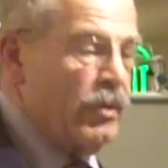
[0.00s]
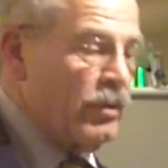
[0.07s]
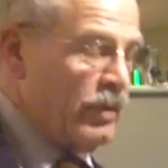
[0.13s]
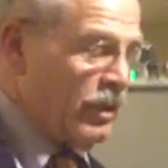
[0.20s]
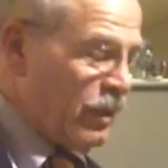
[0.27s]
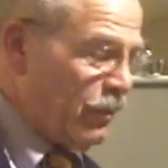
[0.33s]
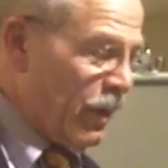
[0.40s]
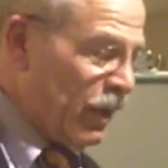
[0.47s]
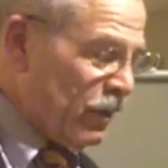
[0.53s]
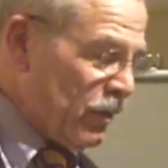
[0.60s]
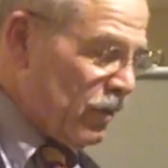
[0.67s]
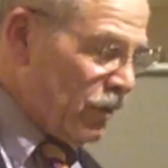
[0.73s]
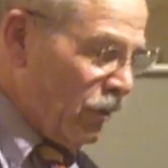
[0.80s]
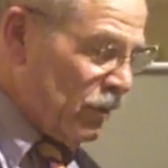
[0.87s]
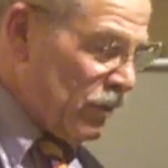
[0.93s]
Oh, and about
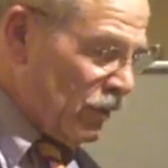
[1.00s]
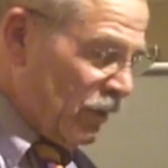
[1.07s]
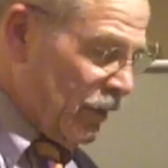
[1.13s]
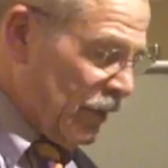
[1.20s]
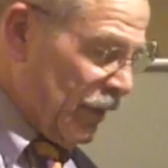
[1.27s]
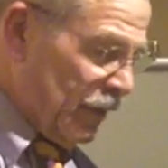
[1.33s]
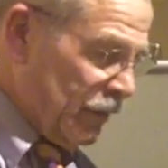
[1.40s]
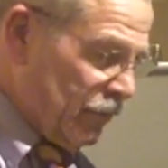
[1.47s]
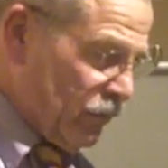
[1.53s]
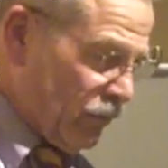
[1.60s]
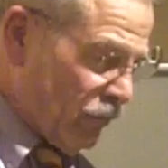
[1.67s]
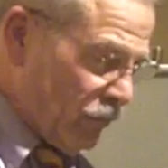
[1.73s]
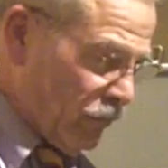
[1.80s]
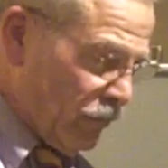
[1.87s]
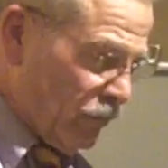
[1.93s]
the social, uh,
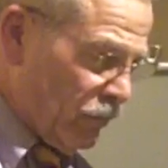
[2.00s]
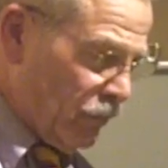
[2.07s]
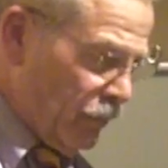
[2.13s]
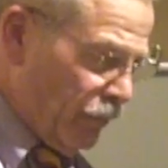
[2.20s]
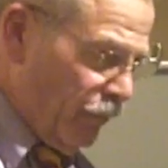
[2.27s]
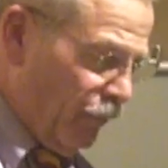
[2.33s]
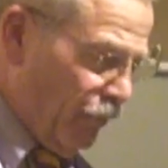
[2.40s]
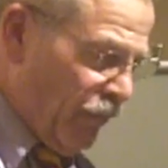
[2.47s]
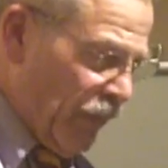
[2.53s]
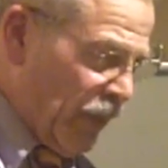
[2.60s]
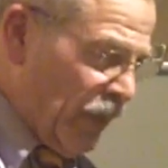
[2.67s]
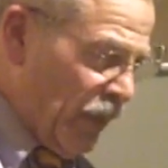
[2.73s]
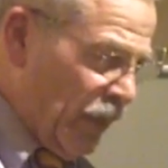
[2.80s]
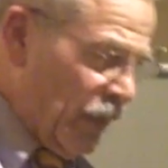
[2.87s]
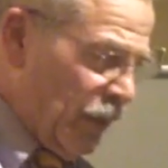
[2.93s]

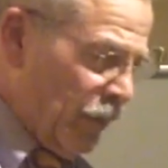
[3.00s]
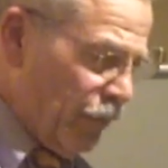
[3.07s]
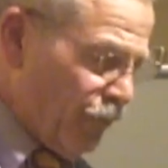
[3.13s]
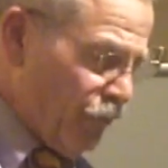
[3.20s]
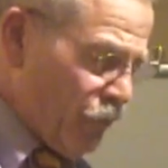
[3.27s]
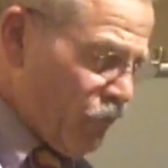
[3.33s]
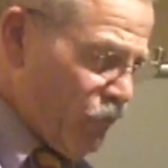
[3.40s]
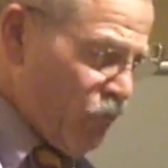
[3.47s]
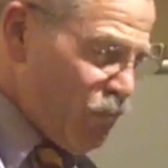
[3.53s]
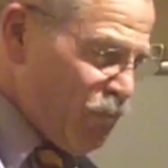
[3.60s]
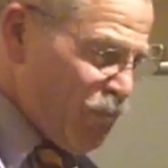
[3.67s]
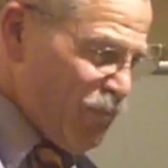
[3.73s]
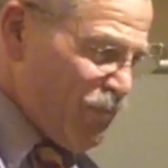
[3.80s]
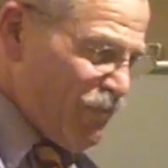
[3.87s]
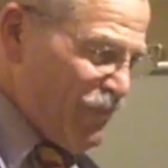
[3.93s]
the um,
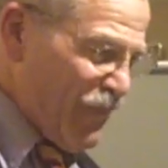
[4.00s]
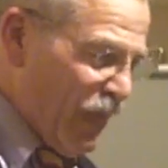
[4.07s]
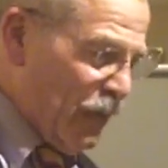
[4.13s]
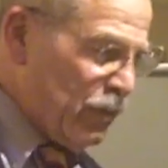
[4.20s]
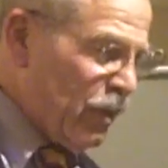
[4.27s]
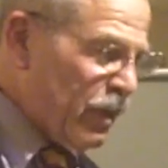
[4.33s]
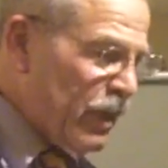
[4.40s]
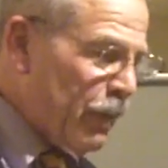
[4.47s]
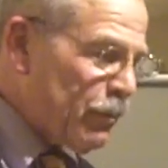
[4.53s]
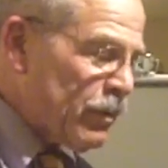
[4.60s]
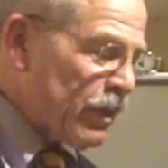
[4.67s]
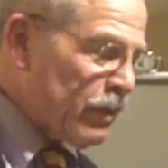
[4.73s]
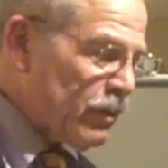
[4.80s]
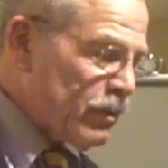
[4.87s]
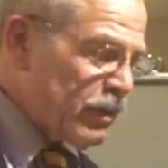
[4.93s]
during that
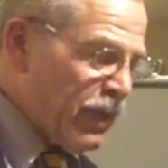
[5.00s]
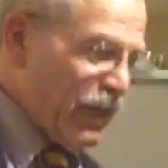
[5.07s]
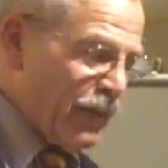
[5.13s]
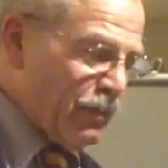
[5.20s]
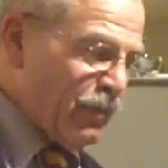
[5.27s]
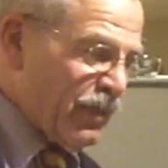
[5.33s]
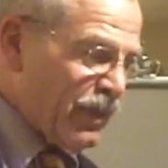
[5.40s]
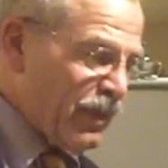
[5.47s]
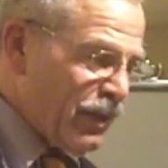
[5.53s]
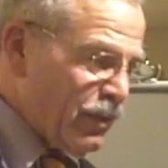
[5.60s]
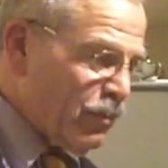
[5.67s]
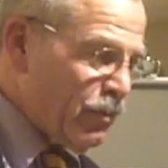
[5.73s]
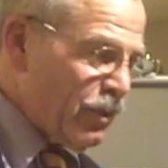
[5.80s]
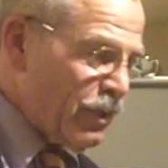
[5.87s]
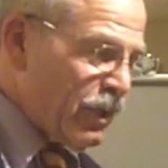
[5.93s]
particular time,
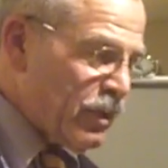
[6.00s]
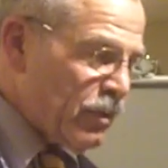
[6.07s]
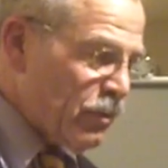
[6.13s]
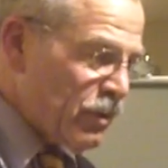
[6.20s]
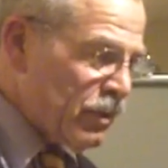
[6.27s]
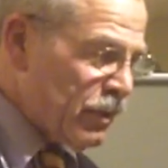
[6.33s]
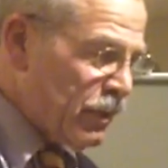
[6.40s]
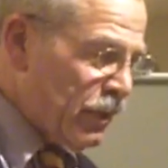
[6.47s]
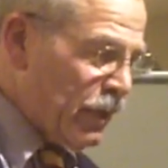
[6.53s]
uh, Rhodesia was